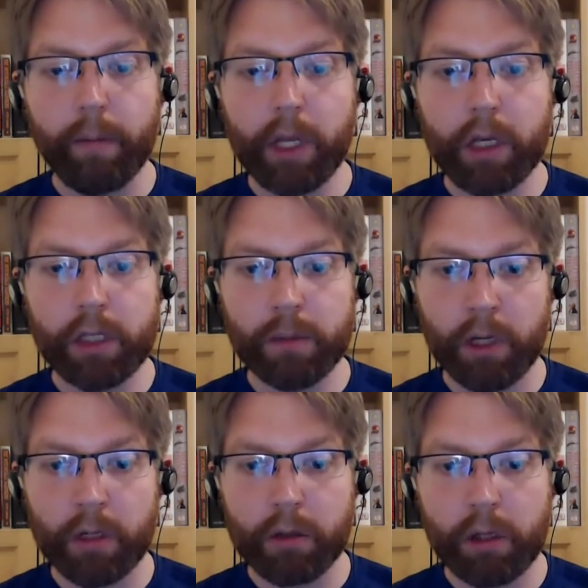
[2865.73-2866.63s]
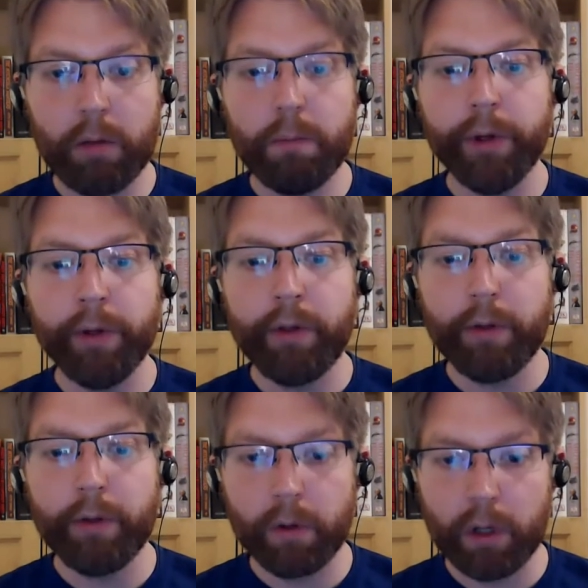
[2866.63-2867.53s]
his mentor, he built the
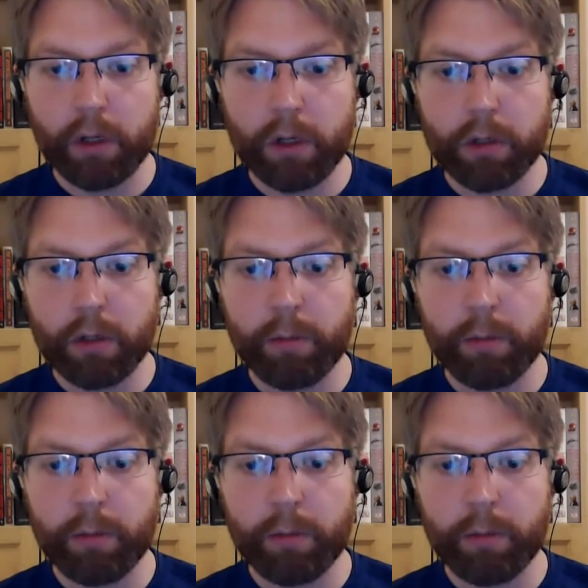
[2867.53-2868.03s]
relationship,